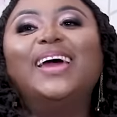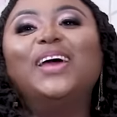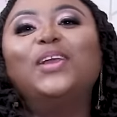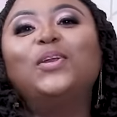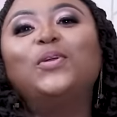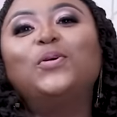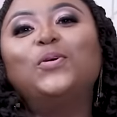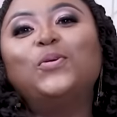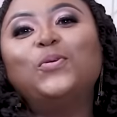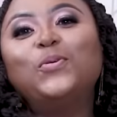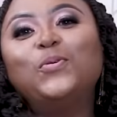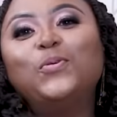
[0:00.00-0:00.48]

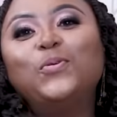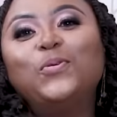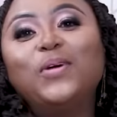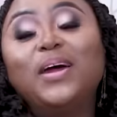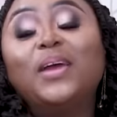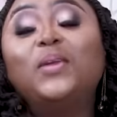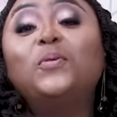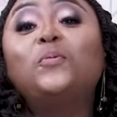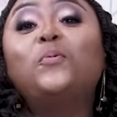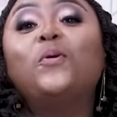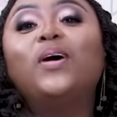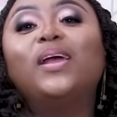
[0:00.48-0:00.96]
Hello
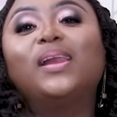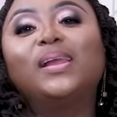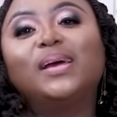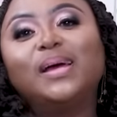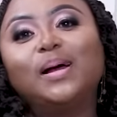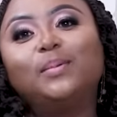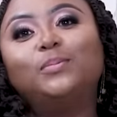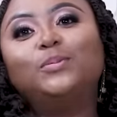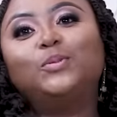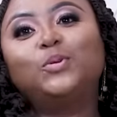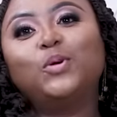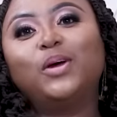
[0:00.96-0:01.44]
and
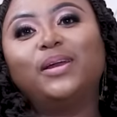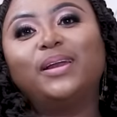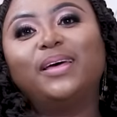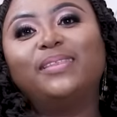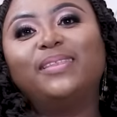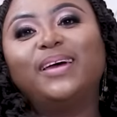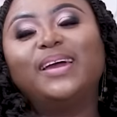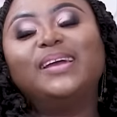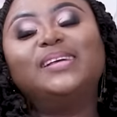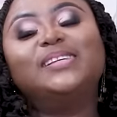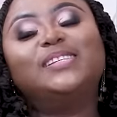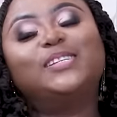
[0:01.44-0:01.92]
welcome to
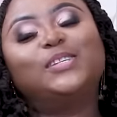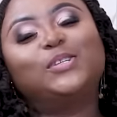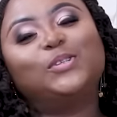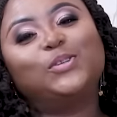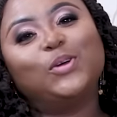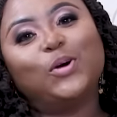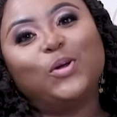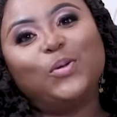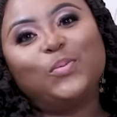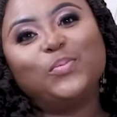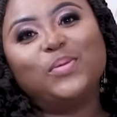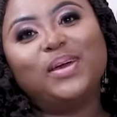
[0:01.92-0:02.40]
another
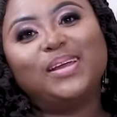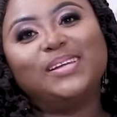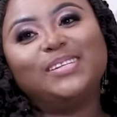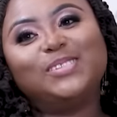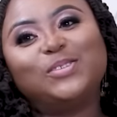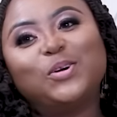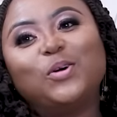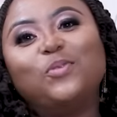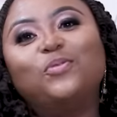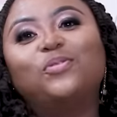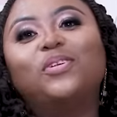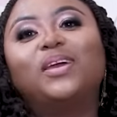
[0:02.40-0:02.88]

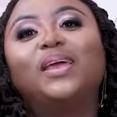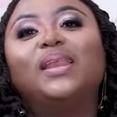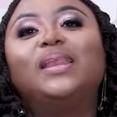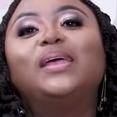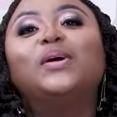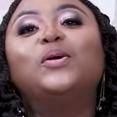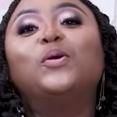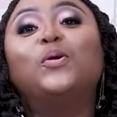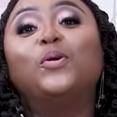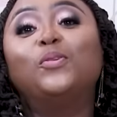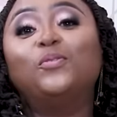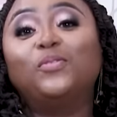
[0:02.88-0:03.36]
installment of
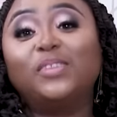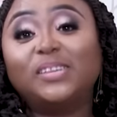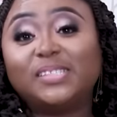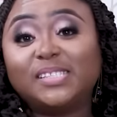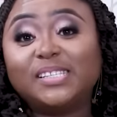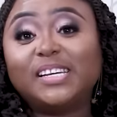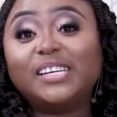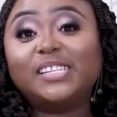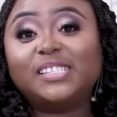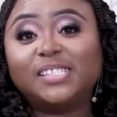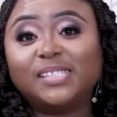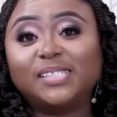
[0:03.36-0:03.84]
Healing
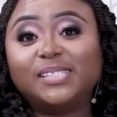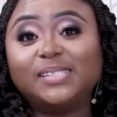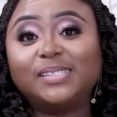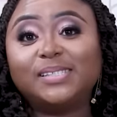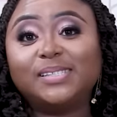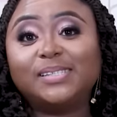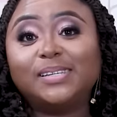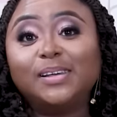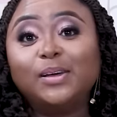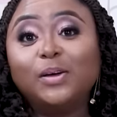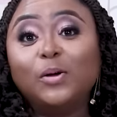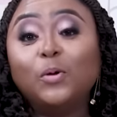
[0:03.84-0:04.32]

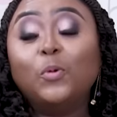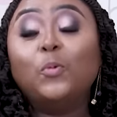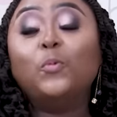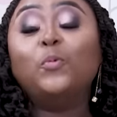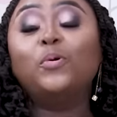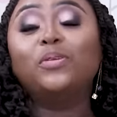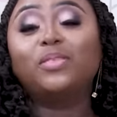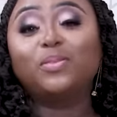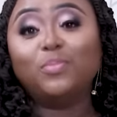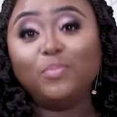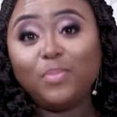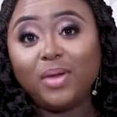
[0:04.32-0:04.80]
Conversations
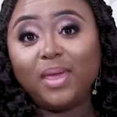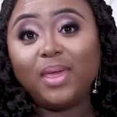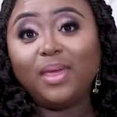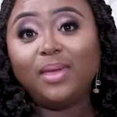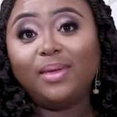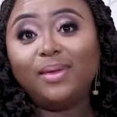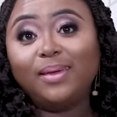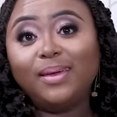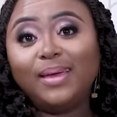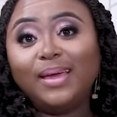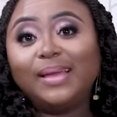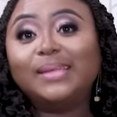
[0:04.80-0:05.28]
with
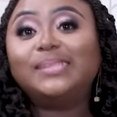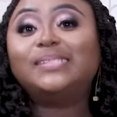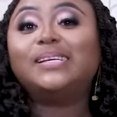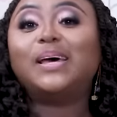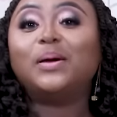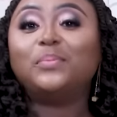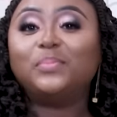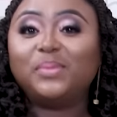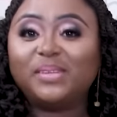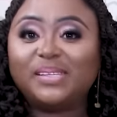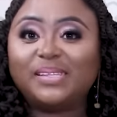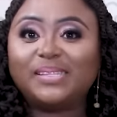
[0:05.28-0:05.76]
me,
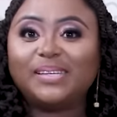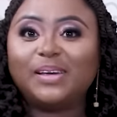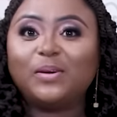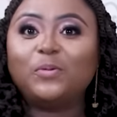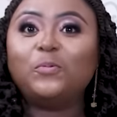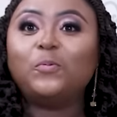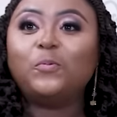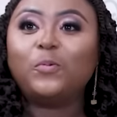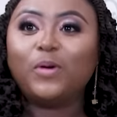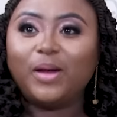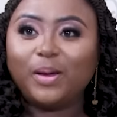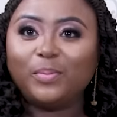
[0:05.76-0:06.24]
Ntabise
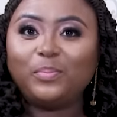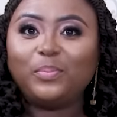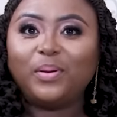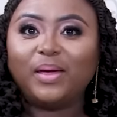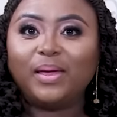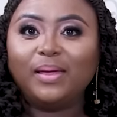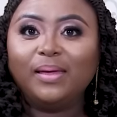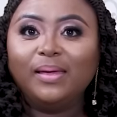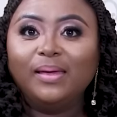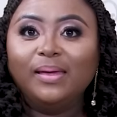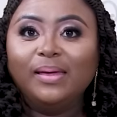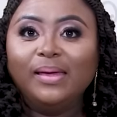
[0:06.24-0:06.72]

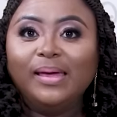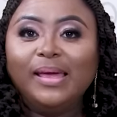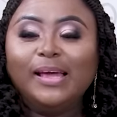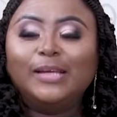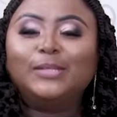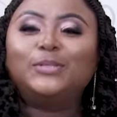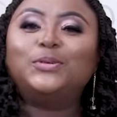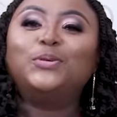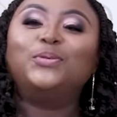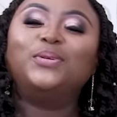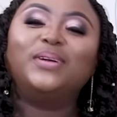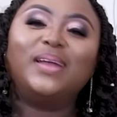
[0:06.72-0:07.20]
Ngwepe.
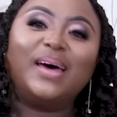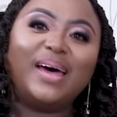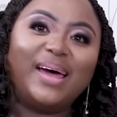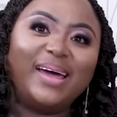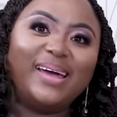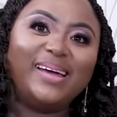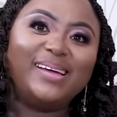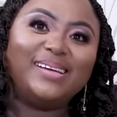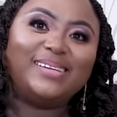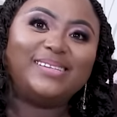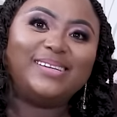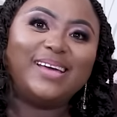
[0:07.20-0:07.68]

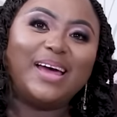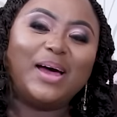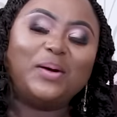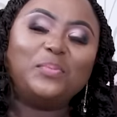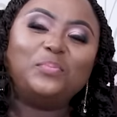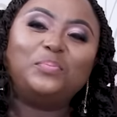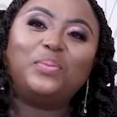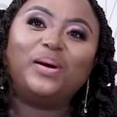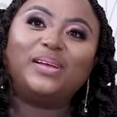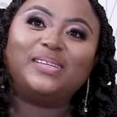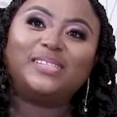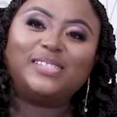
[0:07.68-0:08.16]
Tonight,
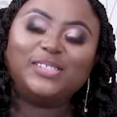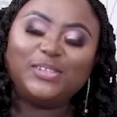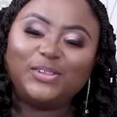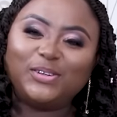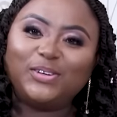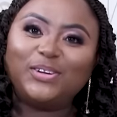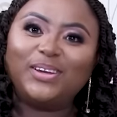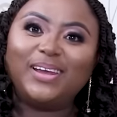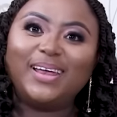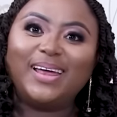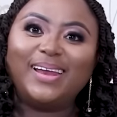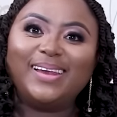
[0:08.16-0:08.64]
I'm
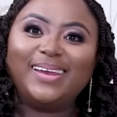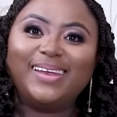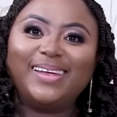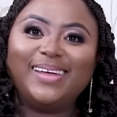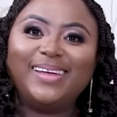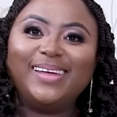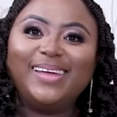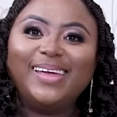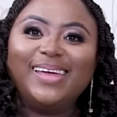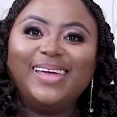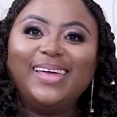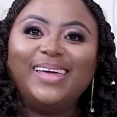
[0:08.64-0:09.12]

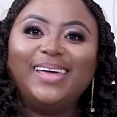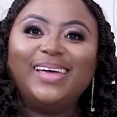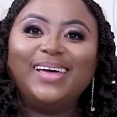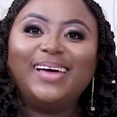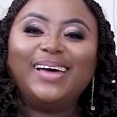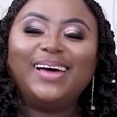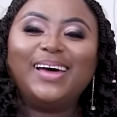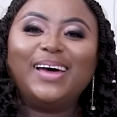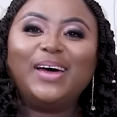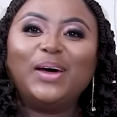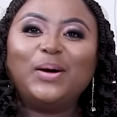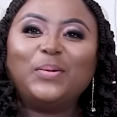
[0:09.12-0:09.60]
particularly
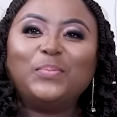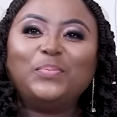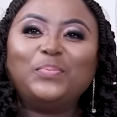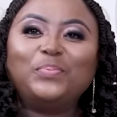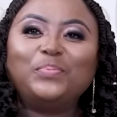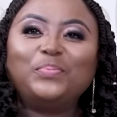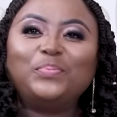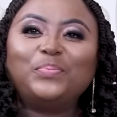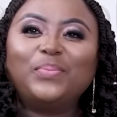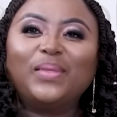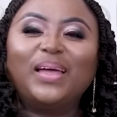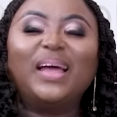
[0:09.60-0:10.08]

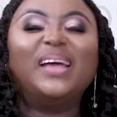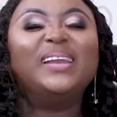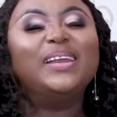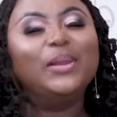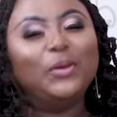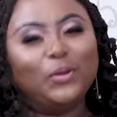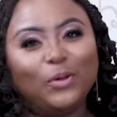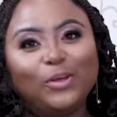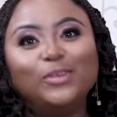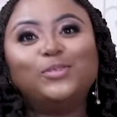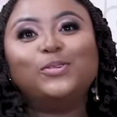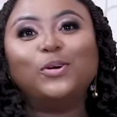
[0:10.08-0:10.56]
at
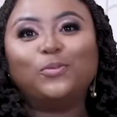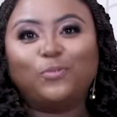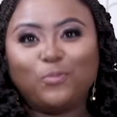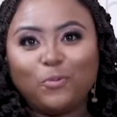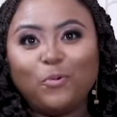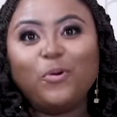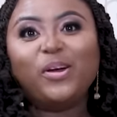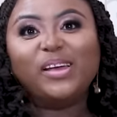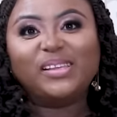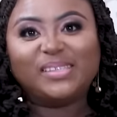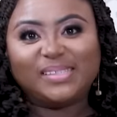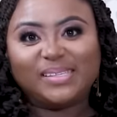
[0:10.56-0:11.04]
a loss of
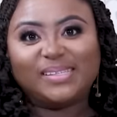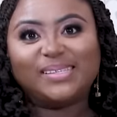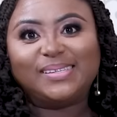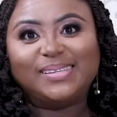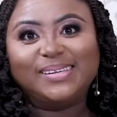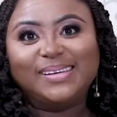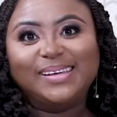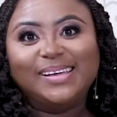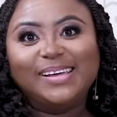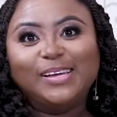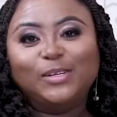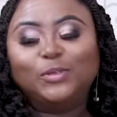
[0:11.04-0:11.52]

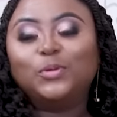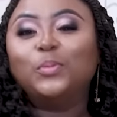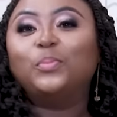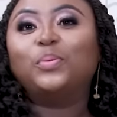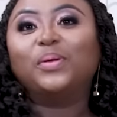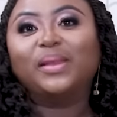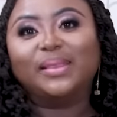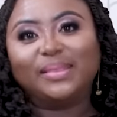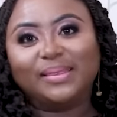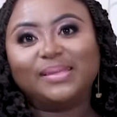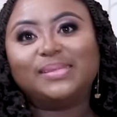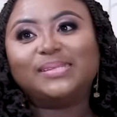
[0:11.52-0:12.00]
words to
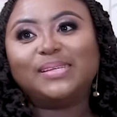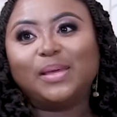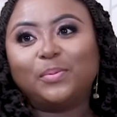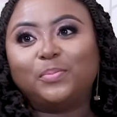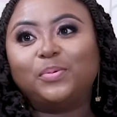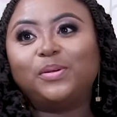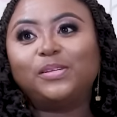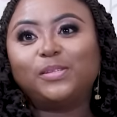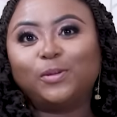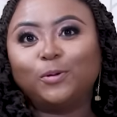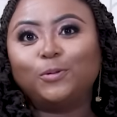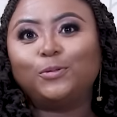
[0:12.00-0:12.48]
bring this
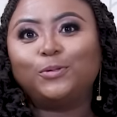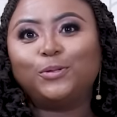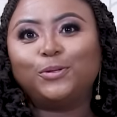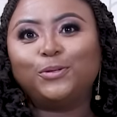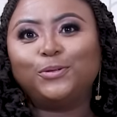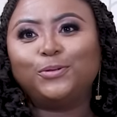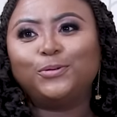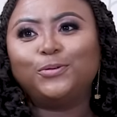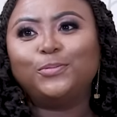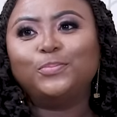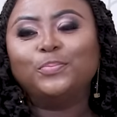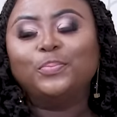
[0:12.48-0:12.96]
episode to
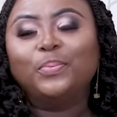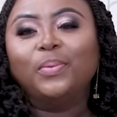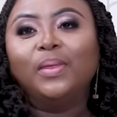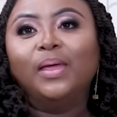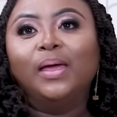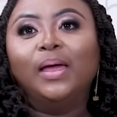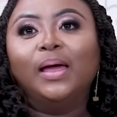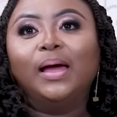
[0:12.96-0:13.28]
you.